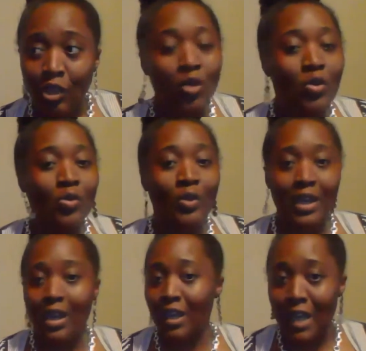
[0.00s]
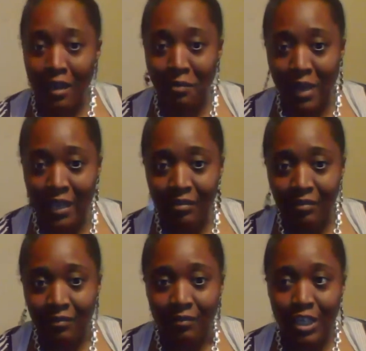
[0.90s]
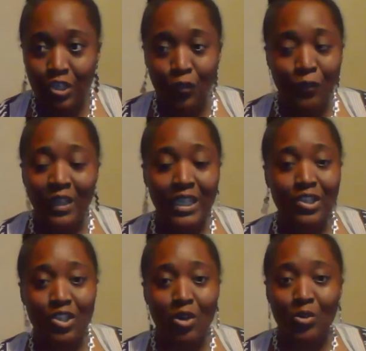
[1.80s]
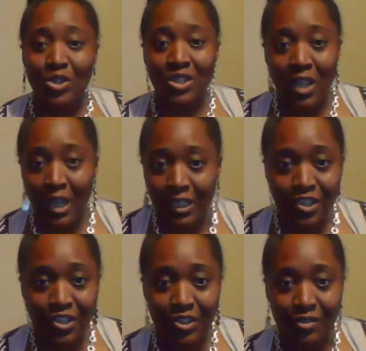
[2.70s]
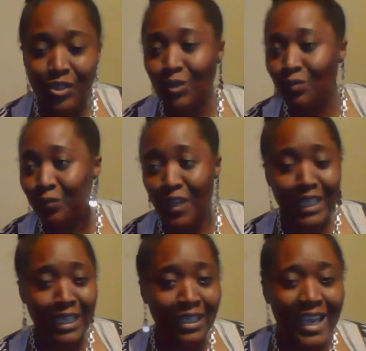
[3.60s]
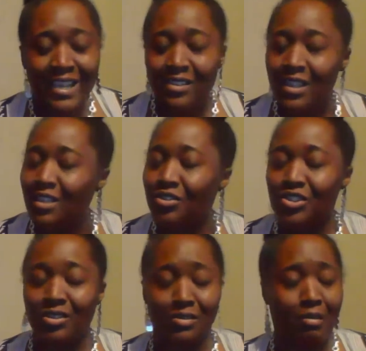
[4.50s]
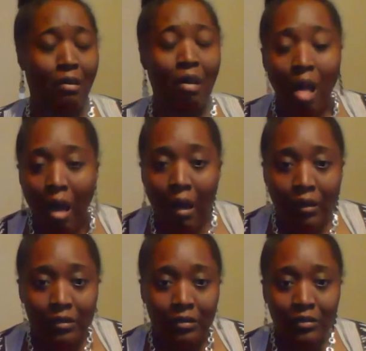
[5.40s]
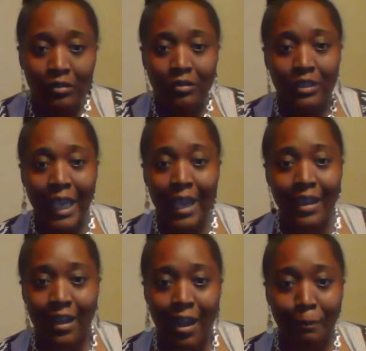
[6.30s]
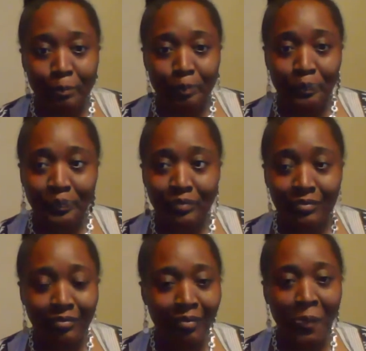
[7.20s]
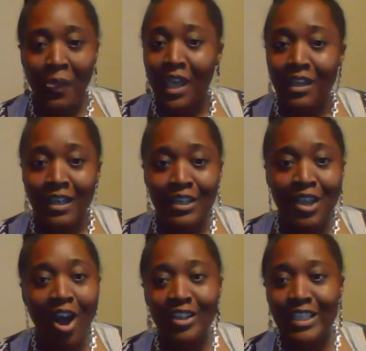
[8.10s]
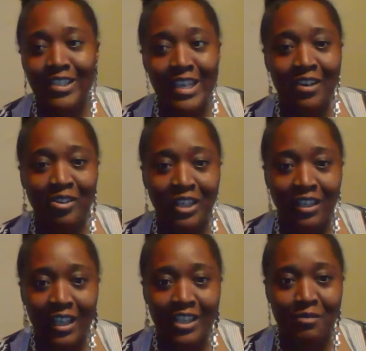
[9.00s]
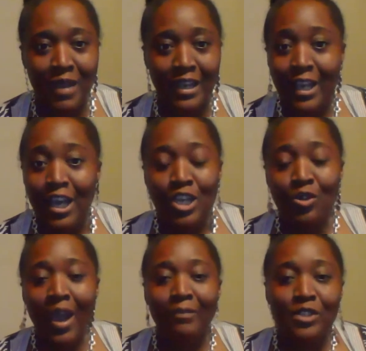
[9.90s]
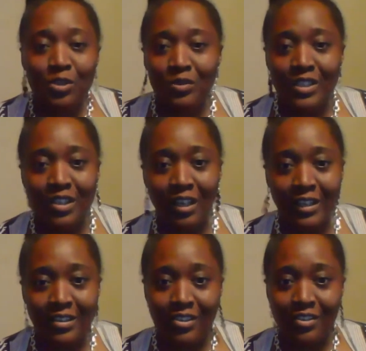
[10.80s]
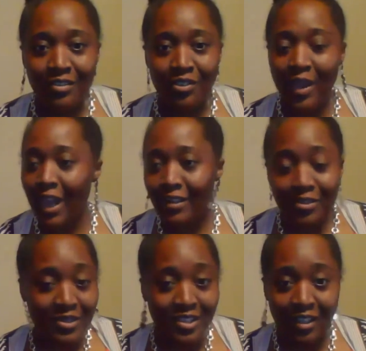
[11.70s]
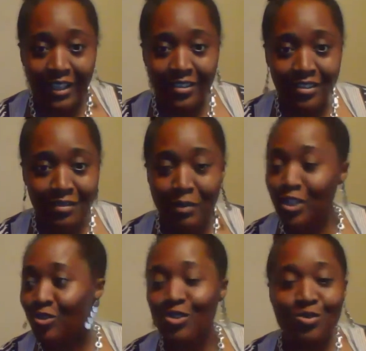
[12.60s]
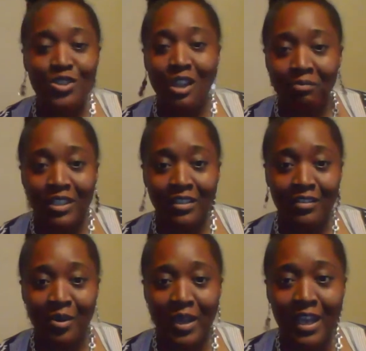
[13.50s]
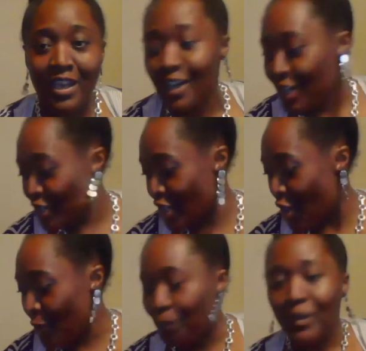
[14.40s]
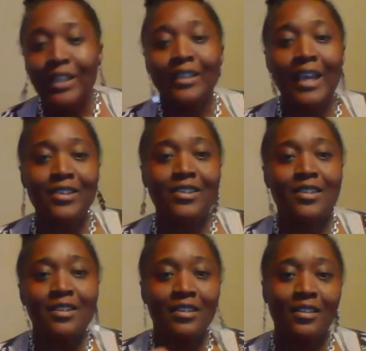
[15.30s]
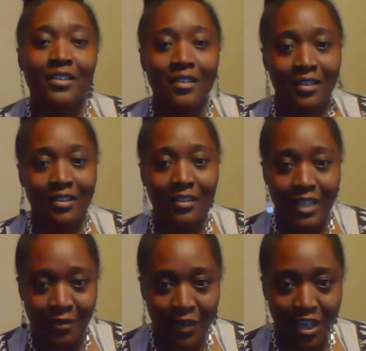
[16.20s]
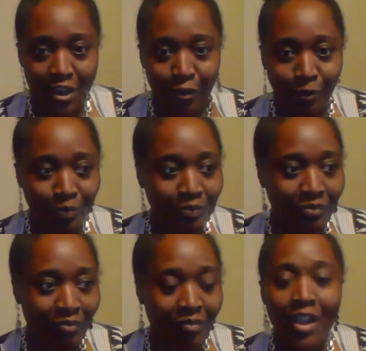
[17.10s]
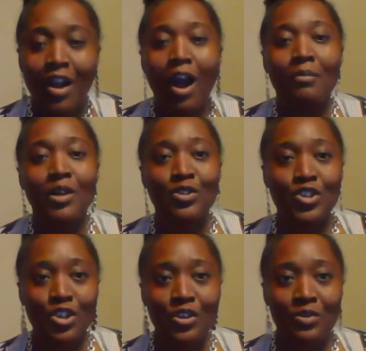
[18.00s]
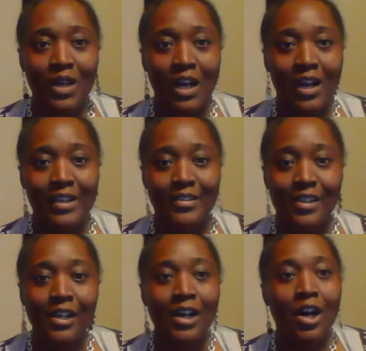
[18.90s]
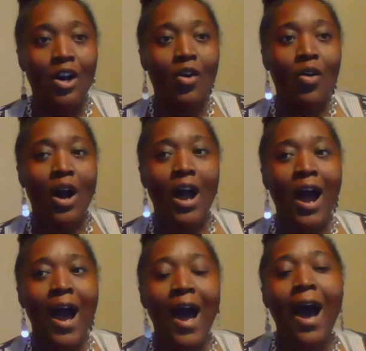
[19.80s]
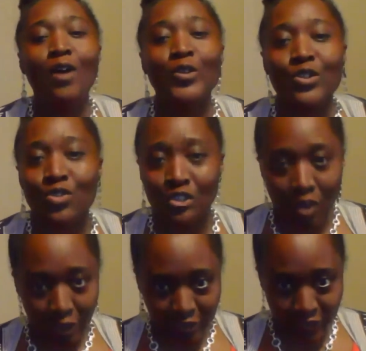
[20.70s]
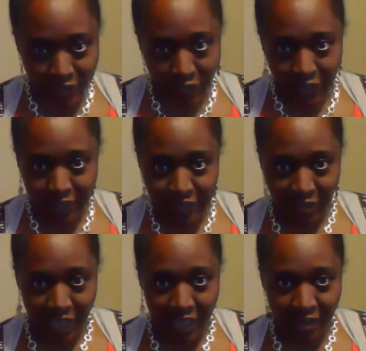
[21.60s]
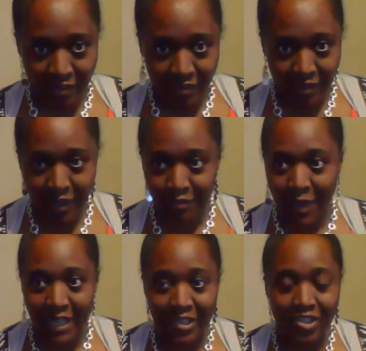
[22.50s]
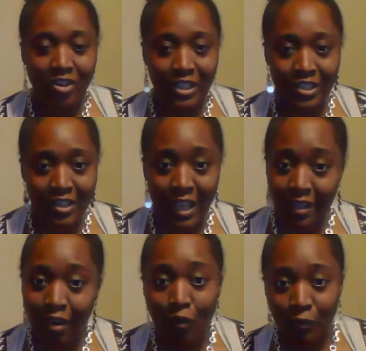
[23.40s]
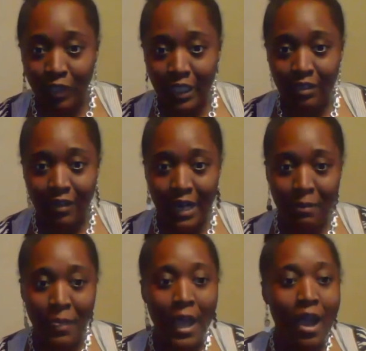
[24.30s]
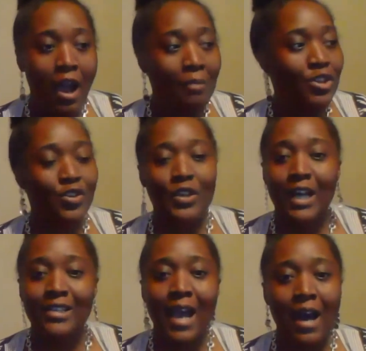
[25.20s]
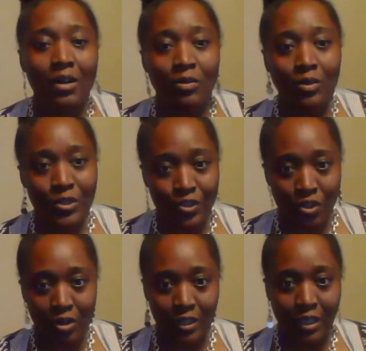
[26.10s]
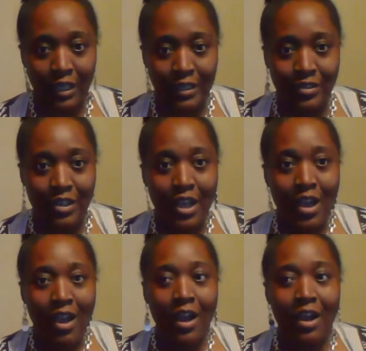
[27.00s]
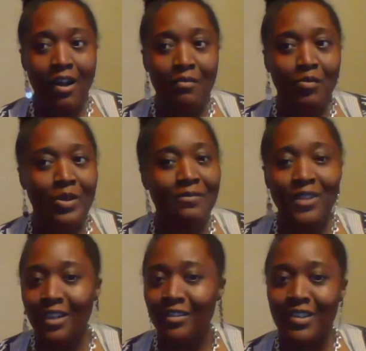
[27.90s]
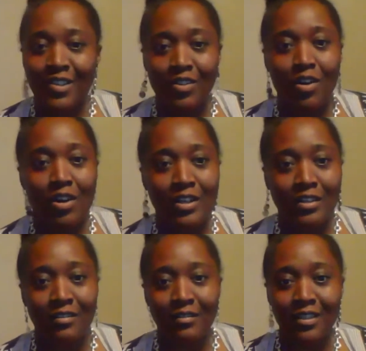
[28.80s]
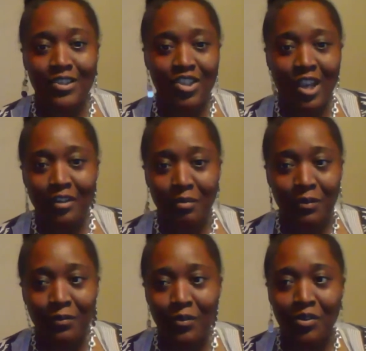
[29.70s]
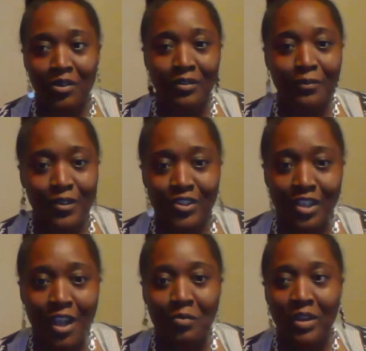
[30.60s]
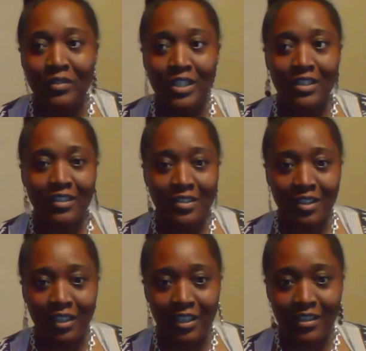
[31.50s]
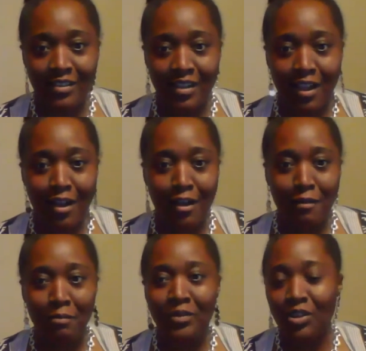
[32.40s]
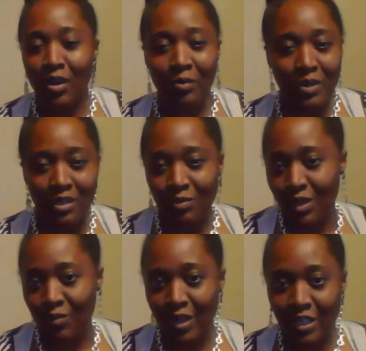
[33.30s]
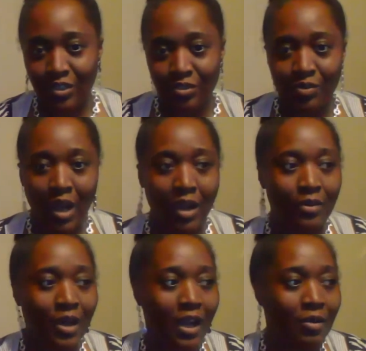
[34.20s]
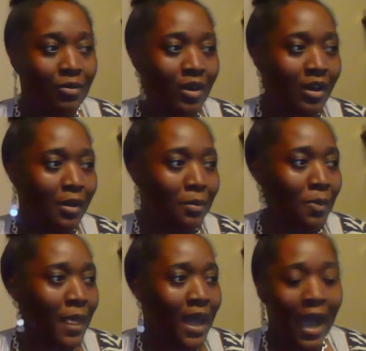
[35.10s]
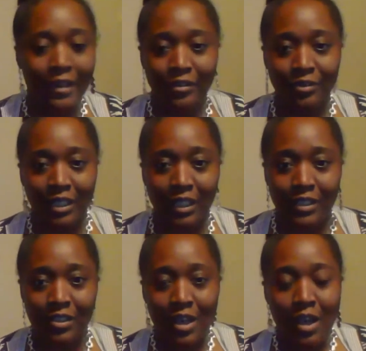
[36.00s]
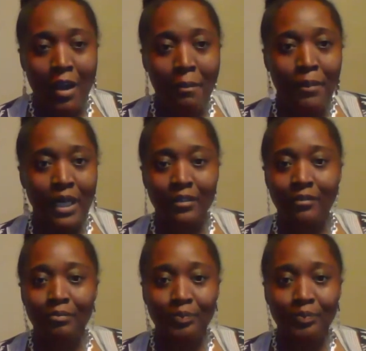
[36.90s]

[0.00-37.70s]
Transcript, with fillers: who can't get out of bed because you're feeling so sluggish you're feeling lazy you just oh can't get up y'all need to get on a cleanse, man. You don't have to do this cleanse. You ain't gotta do this cleanse, but just do something, okay? So this this video, I'm gonna show you guys how to start this cleanse, okay? Everybody's starting it today, hopefully, right? I'm gonna show you guys how to start the cleanse. Um, we've done this on this channel before. The first time we ever did this cleanse, um, you know, we we went into how how um, how to do the cleanse, but